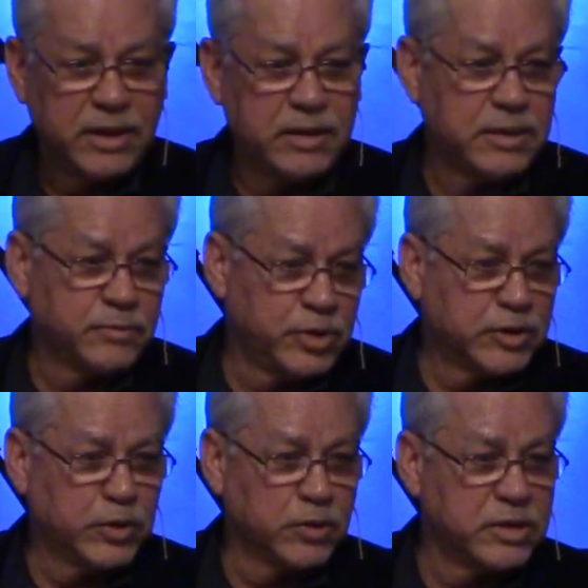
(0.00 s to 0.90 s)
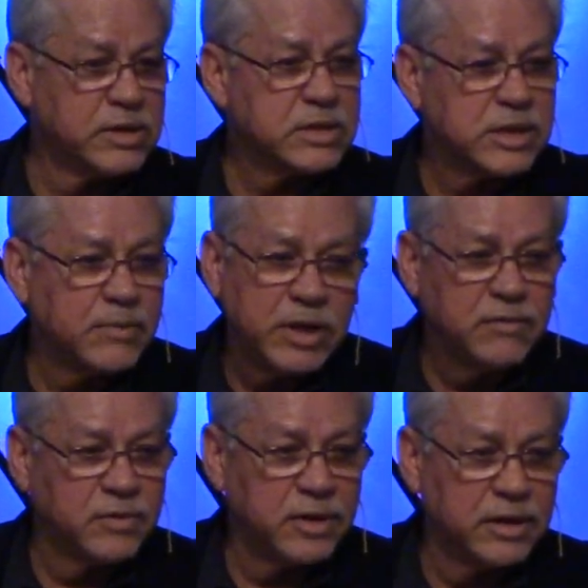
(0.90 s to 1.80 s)
And yet we are told in the same
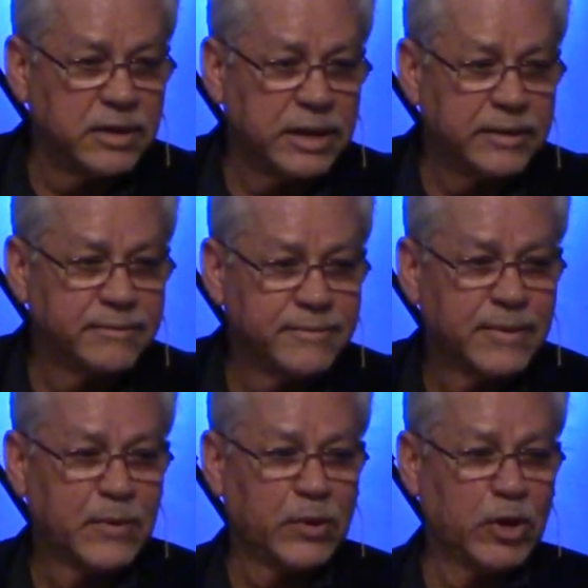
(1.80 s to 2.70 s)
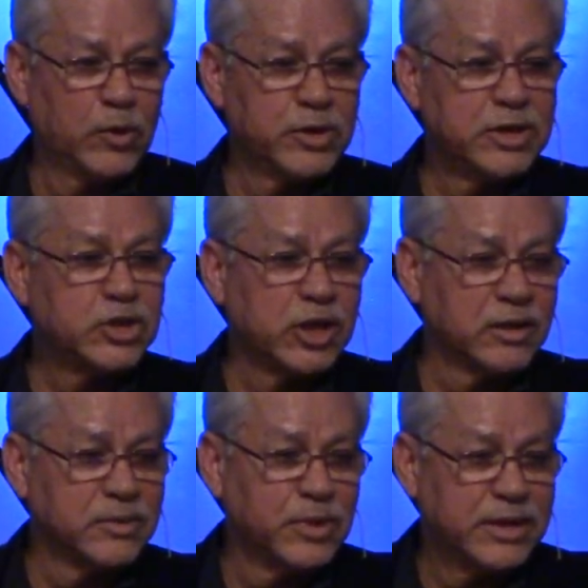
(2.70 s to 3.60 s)
evening, not only the
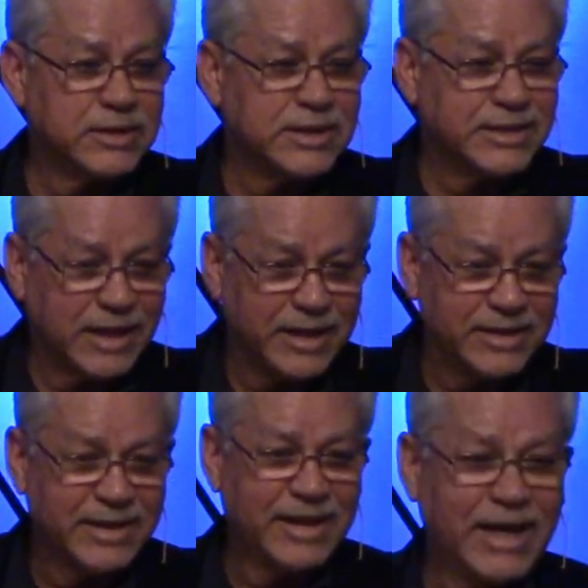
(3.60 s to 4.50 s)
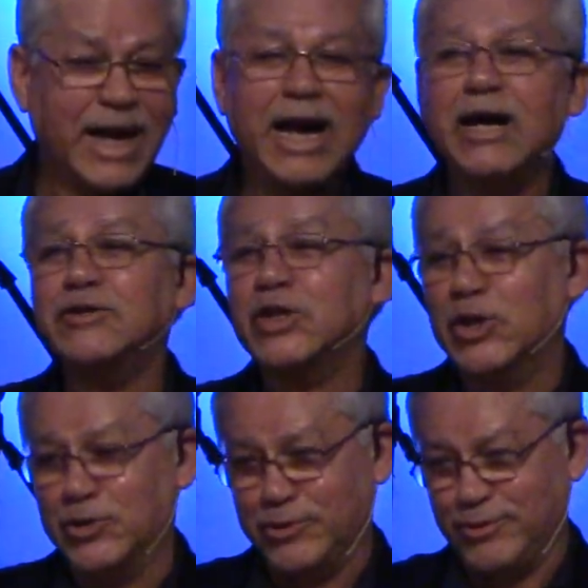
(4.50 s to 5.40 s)
jailer, but his entire
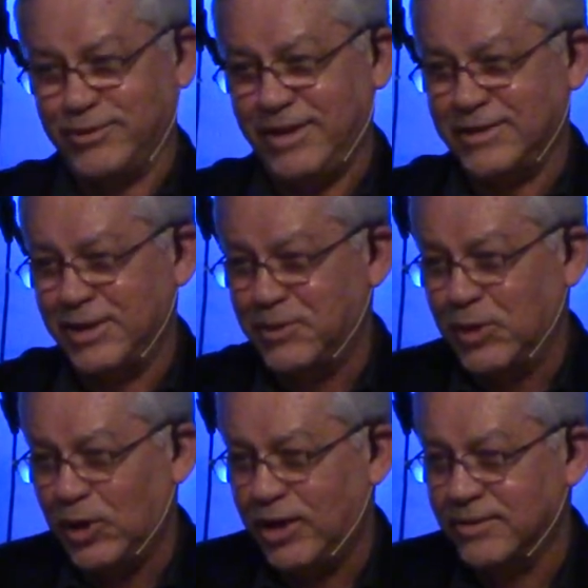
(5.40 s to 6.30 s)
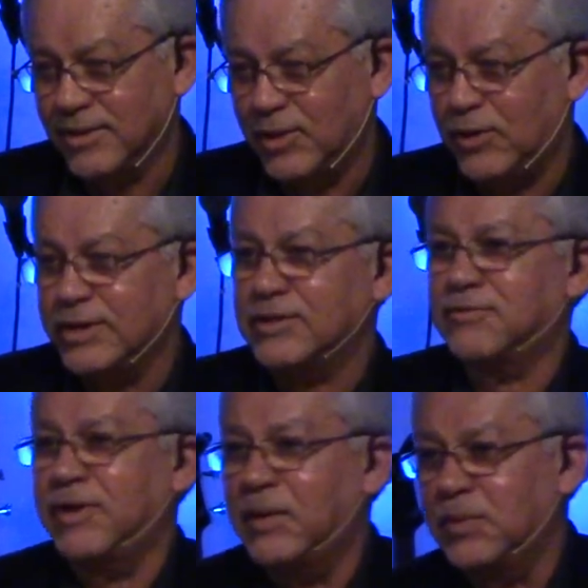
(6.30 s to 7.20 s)
household, as they were called, all his
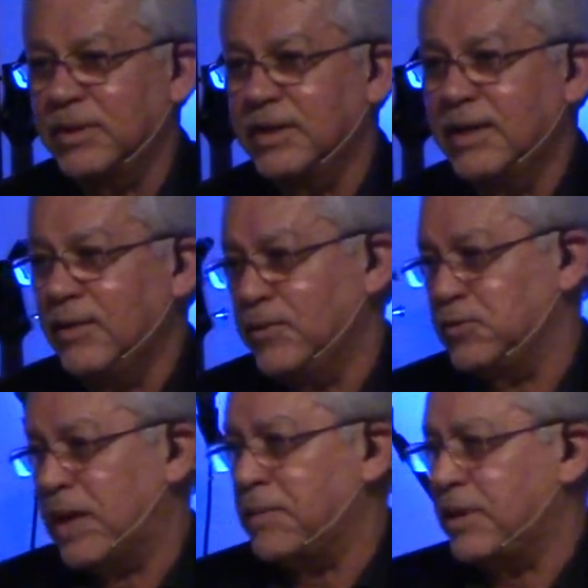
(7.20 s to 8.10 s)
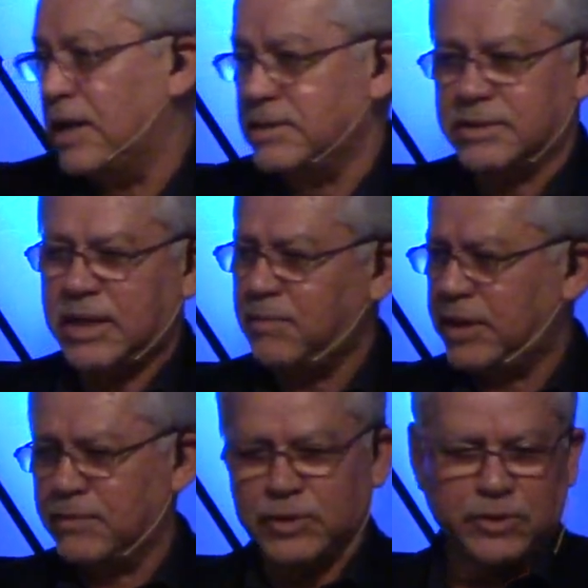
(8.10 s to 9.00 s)
family was baptized. Same
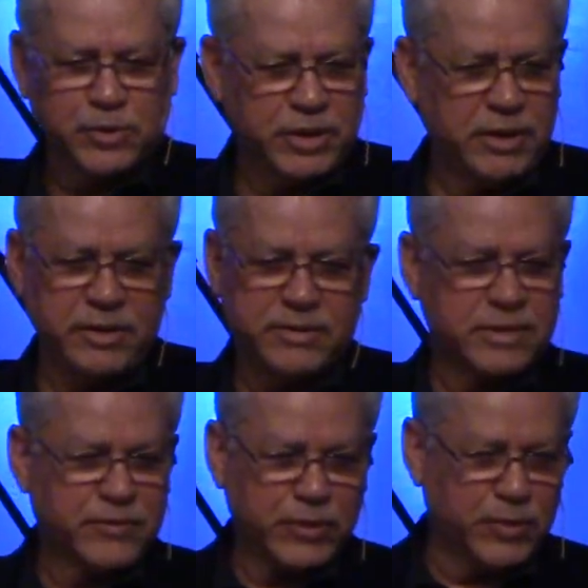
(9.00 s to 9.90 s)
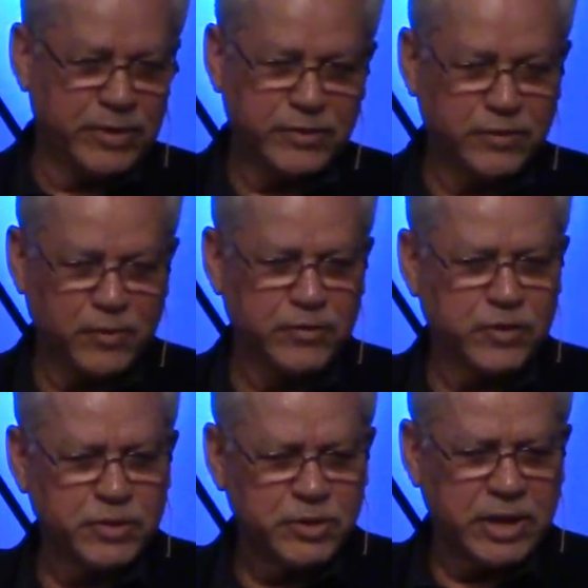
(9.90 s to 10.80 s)
thing with Cornelius and so on and so forth.
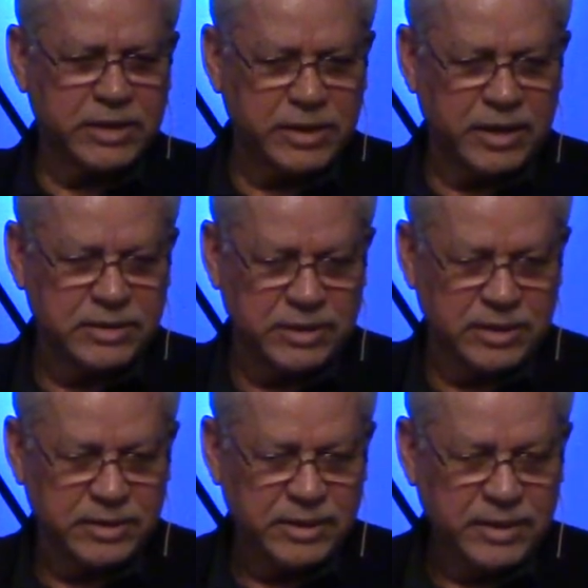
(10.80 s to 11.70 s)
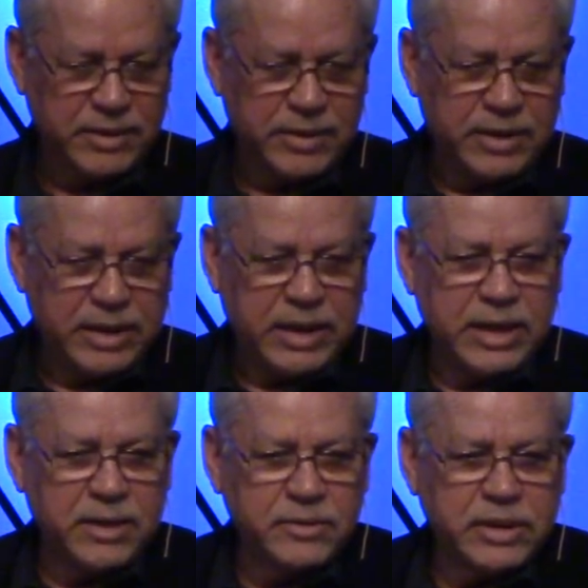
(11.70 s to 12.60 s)
So do you get the idea?
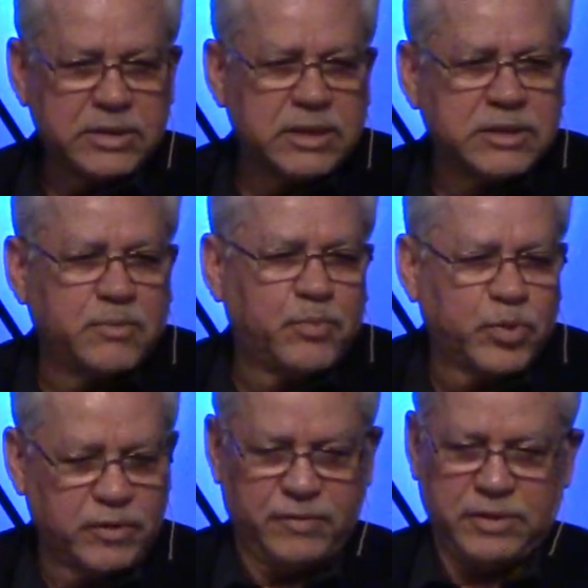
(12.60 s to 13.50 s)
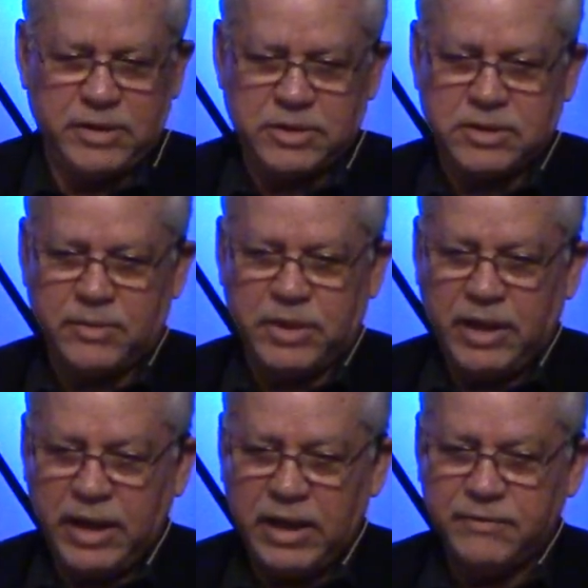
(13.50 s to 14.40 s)
And uh, it's, a privilege that we
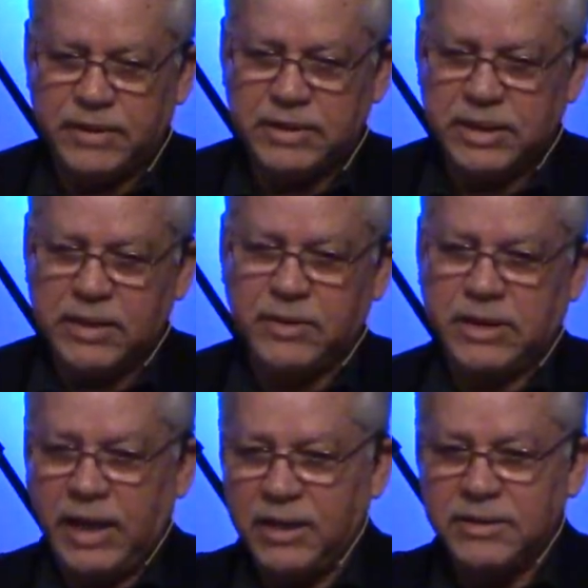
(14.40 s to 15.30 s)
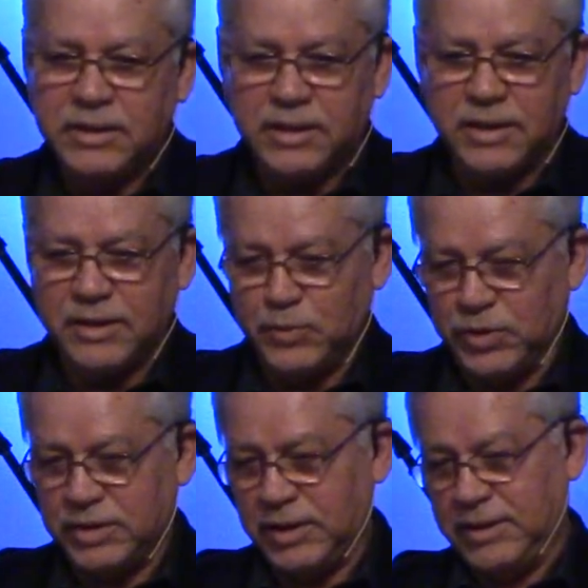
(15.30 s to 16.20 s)
have Adriana and Helen here and
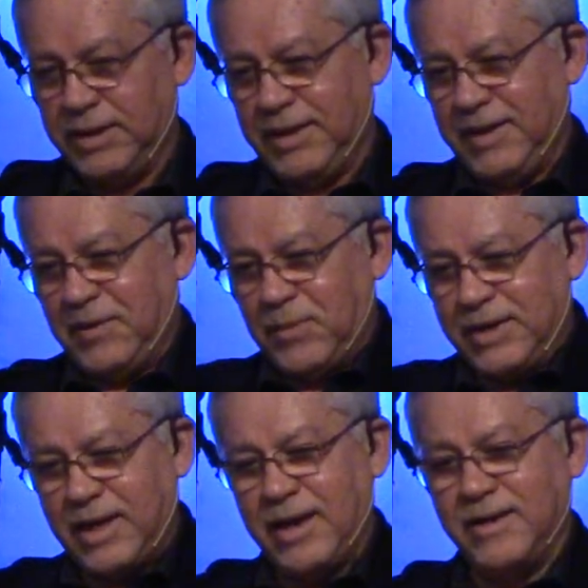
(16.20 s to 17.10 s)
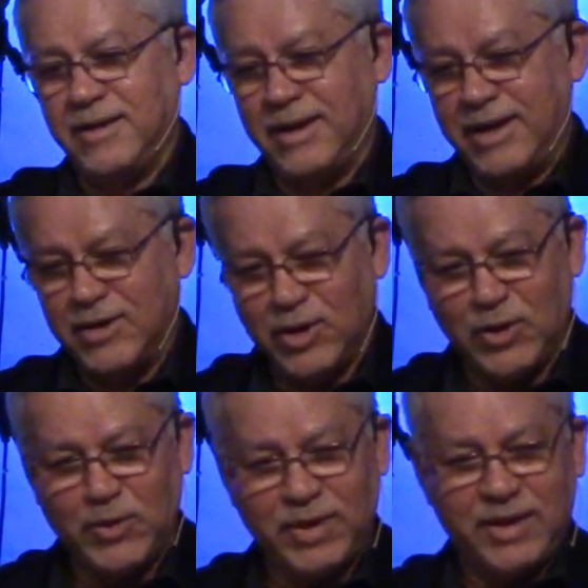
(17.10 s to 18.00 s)
with uh, Michaela and
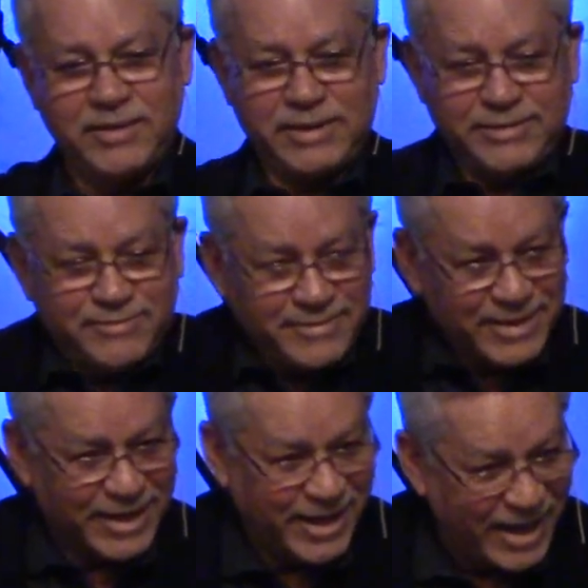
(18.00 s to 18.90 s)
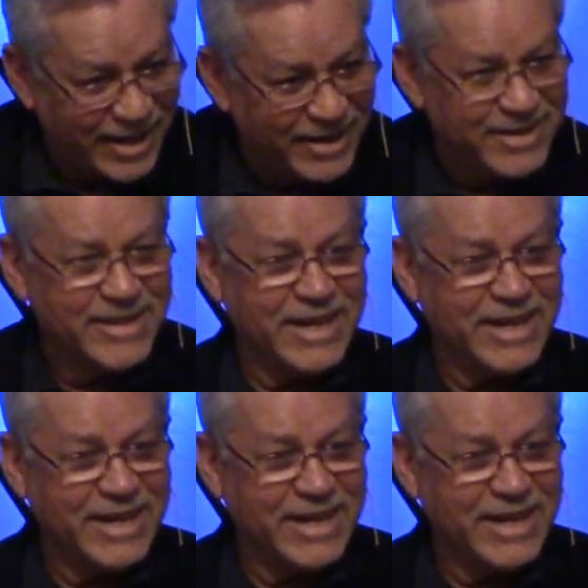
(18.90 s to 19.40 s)
Noah and, and Hannah.